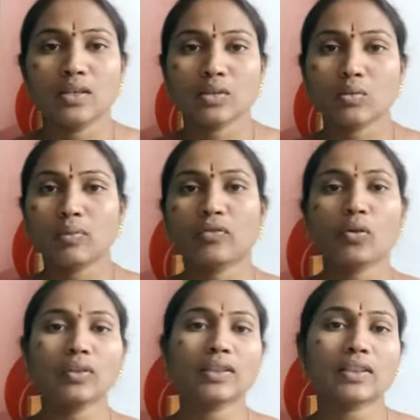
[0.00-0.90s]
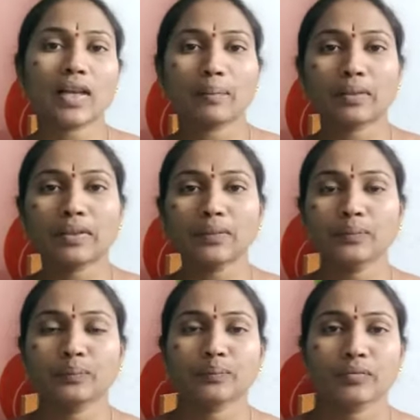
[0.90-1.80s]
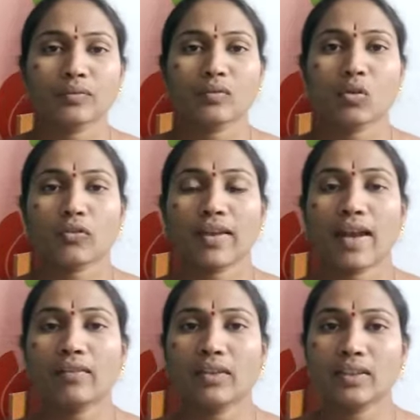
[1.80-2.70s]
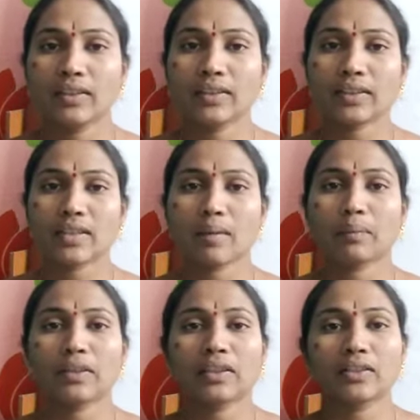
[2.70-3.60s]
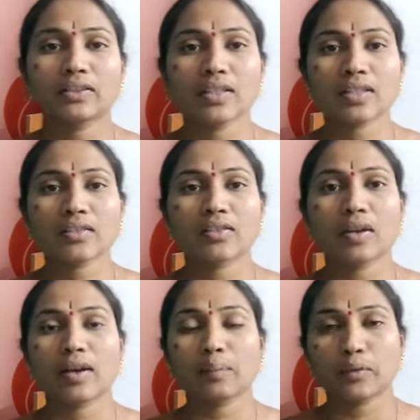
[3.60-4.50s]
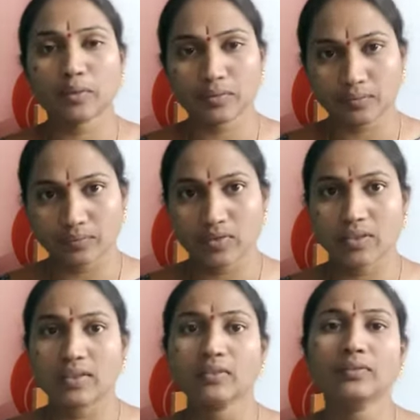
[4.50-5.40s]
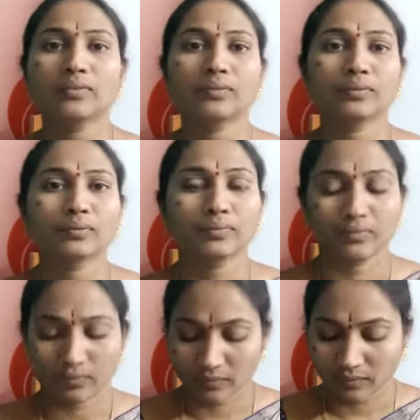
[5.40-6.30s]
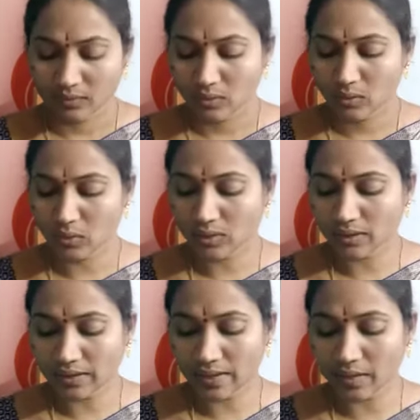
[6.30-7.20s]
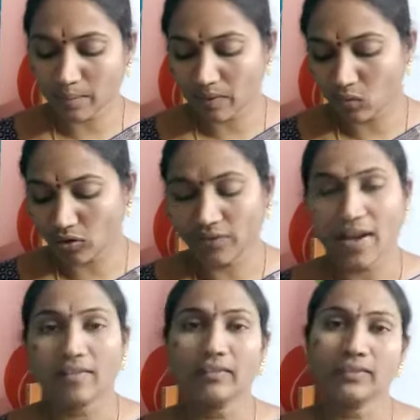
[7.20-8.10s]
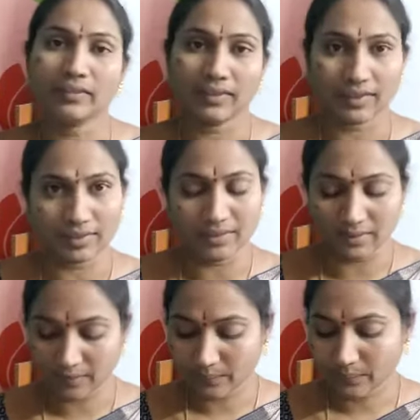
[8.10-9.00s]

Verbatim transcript: So before the chapter, what we have learned in the chapter that just you uh, help your children so that they can remind what we have learned.